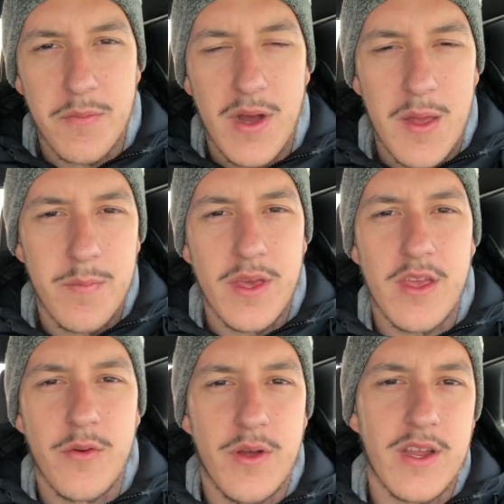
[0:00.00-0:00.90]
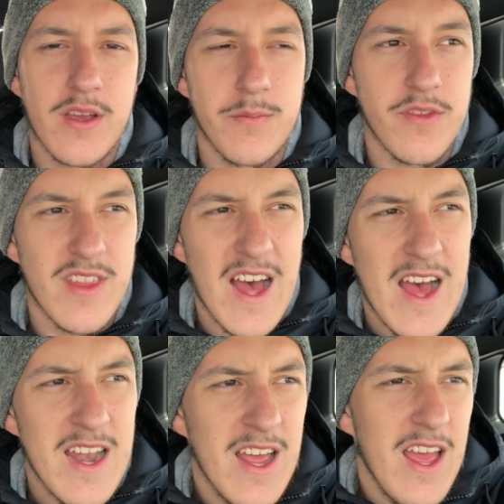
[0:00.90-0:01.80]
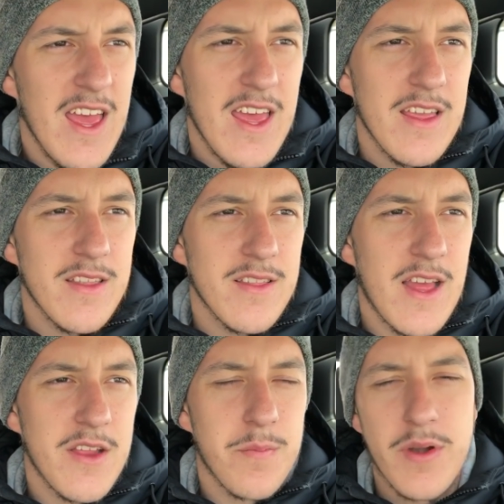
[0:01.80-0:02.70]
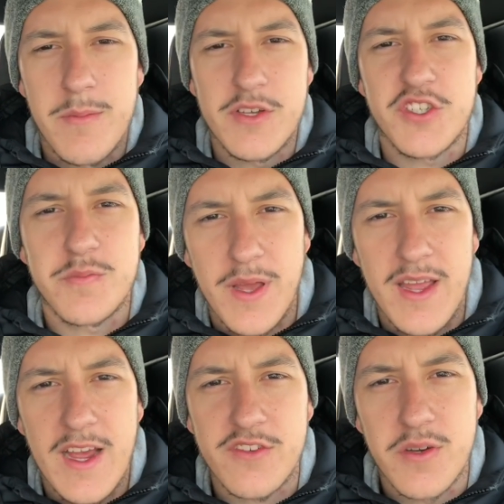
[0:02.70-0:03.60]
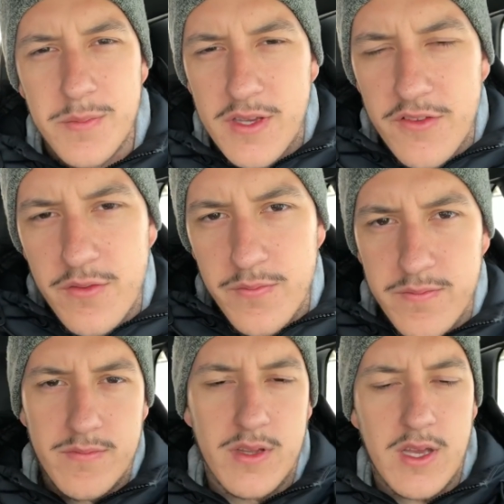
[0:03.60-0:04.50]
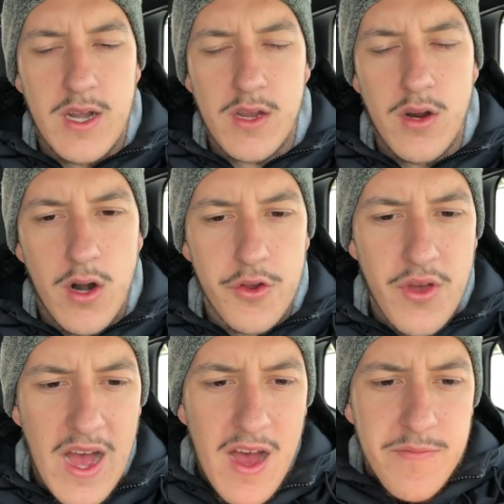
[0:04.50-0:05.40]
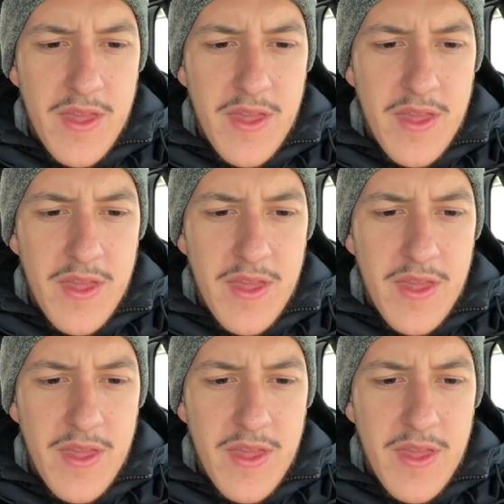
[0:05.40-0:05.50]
in my opinion when it comes to that you're pretty much just paying extra because of the kind of car you have.